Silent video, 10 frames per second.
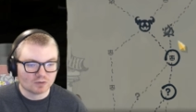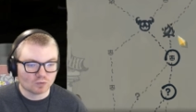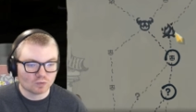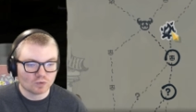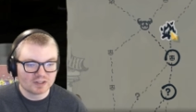
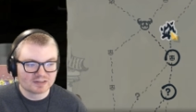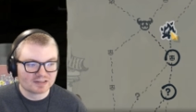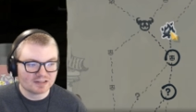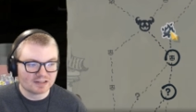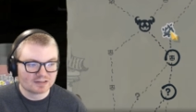What
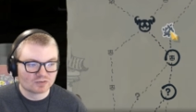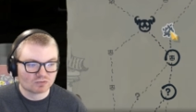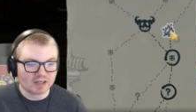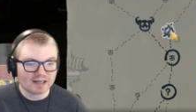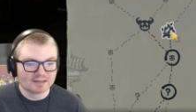is this?
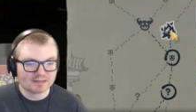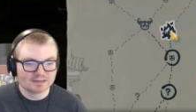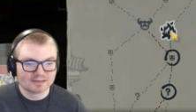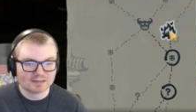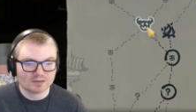
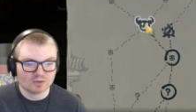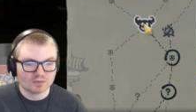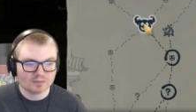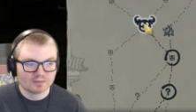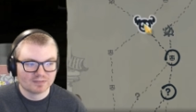Rest.
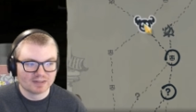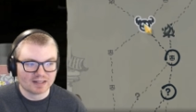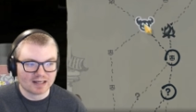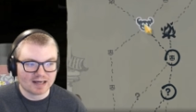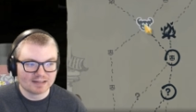
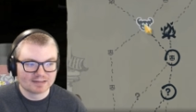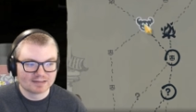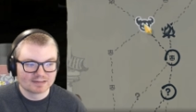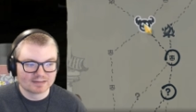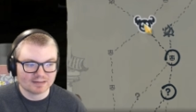
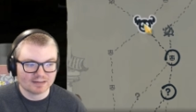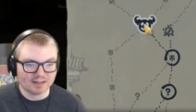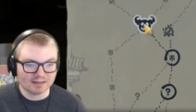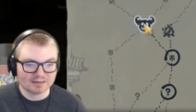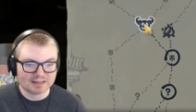That's
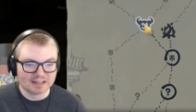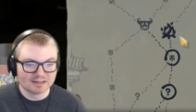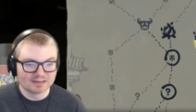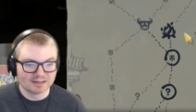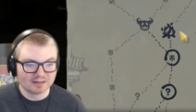an
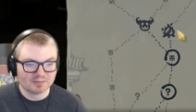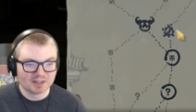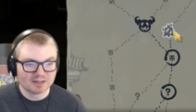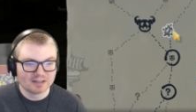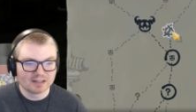elite
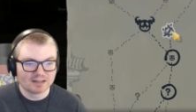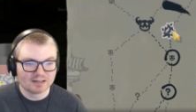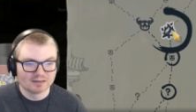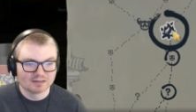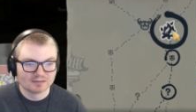enemy.
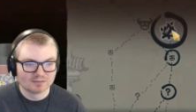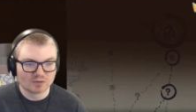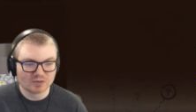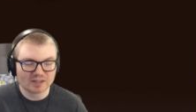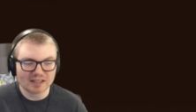Yeah.
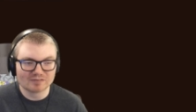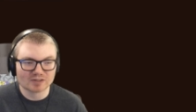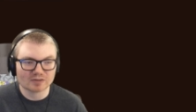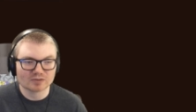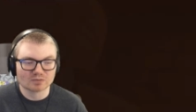Well, we're going to have to
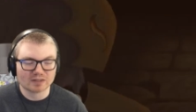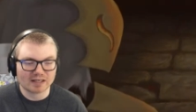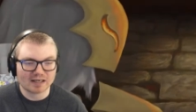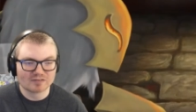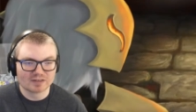go to one
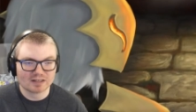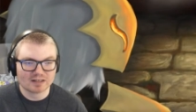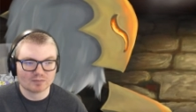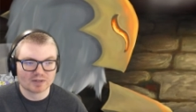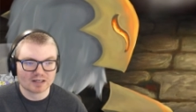after
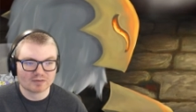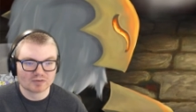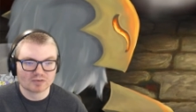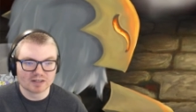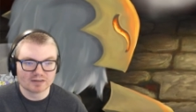that, but I
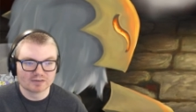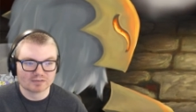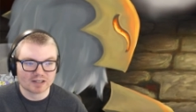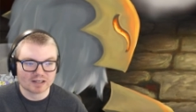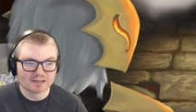would rather
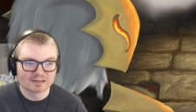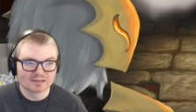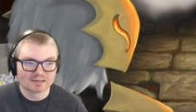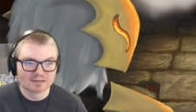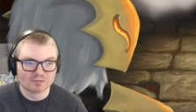
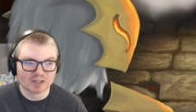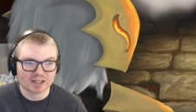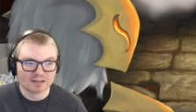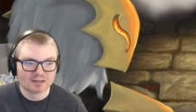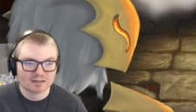rest.
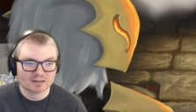Wait.